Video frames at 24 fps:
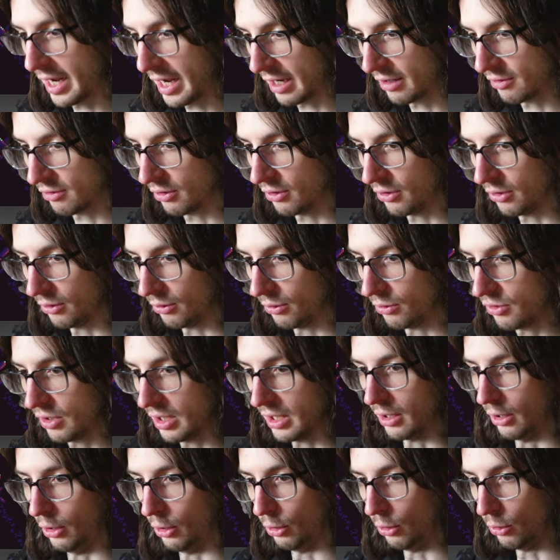executes,
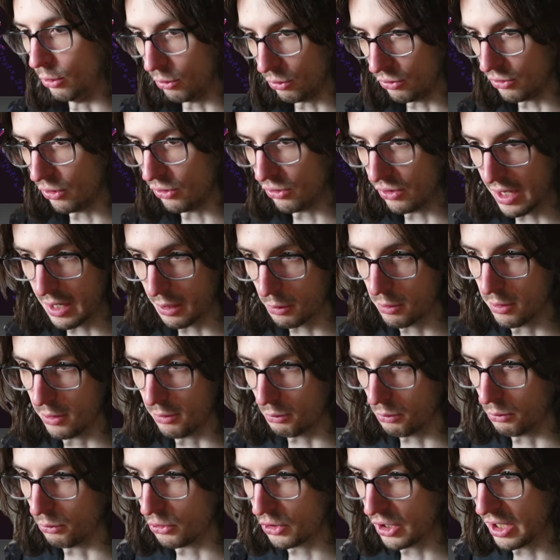it loses that
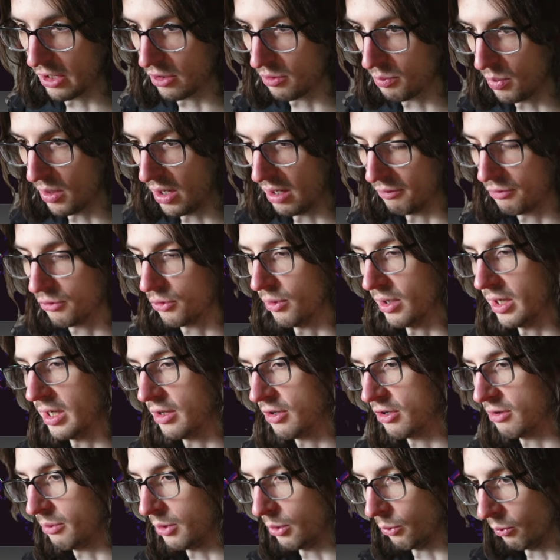critical chance buff, so it
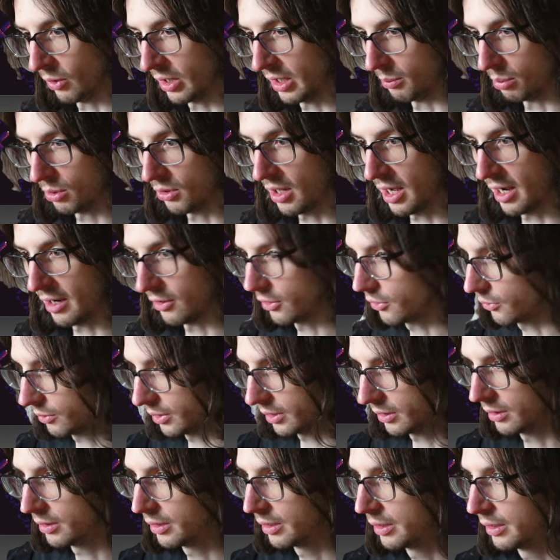needs to be reapplied to
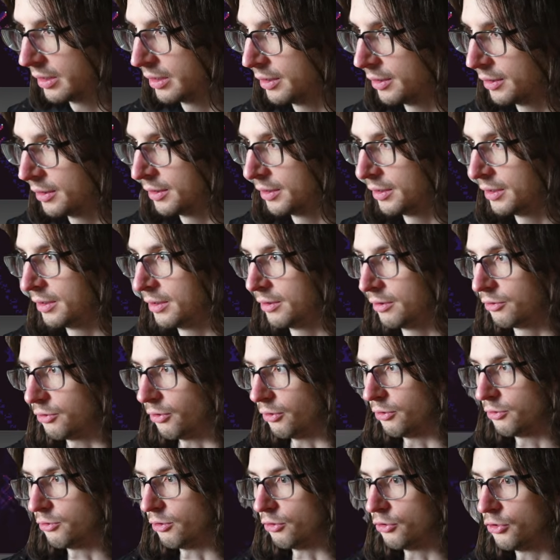it. So
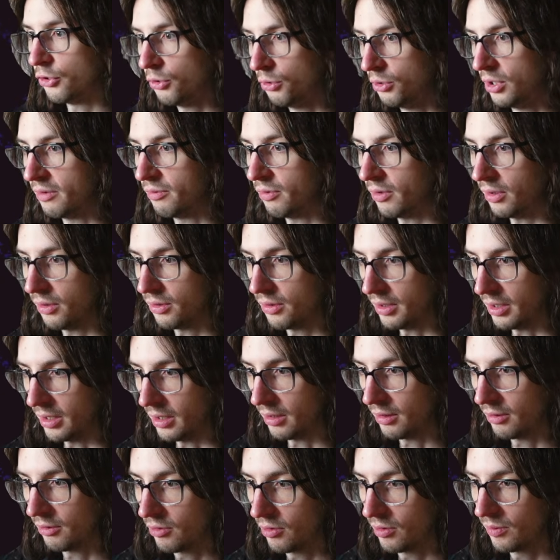those are two different
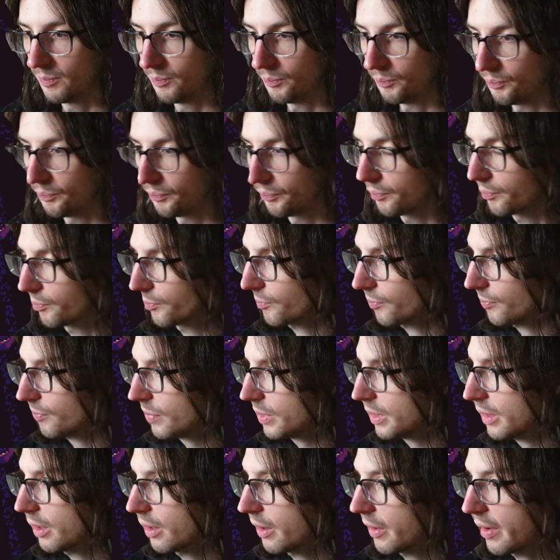things,
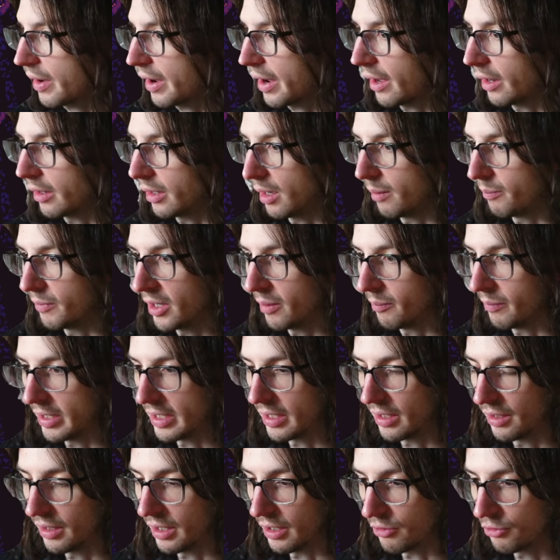and I'm not
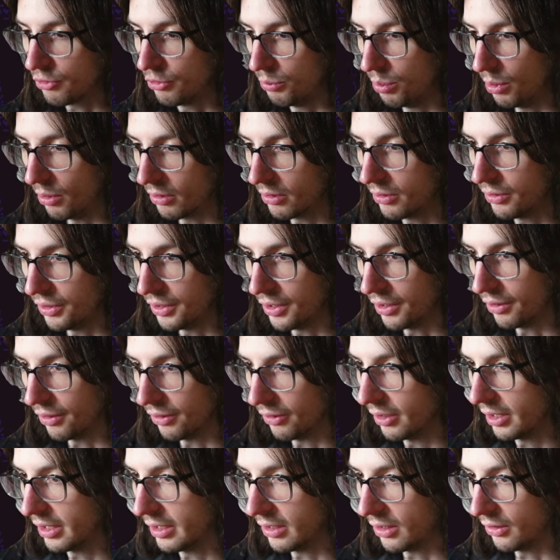making that super clear
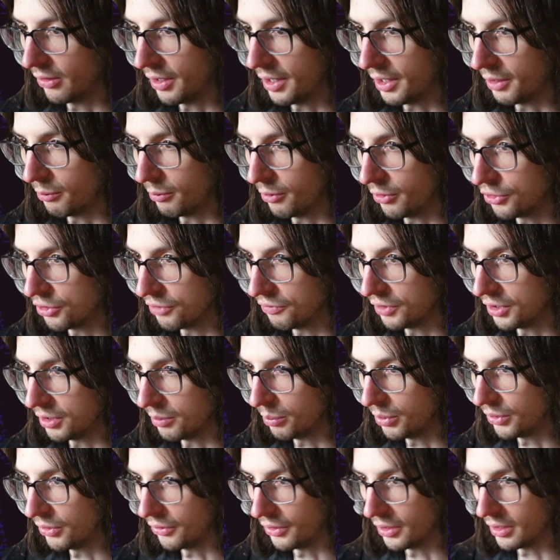in the language of the
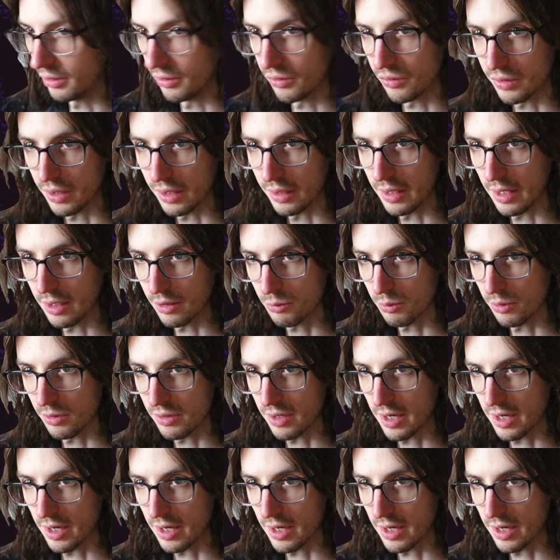abilities that that's what's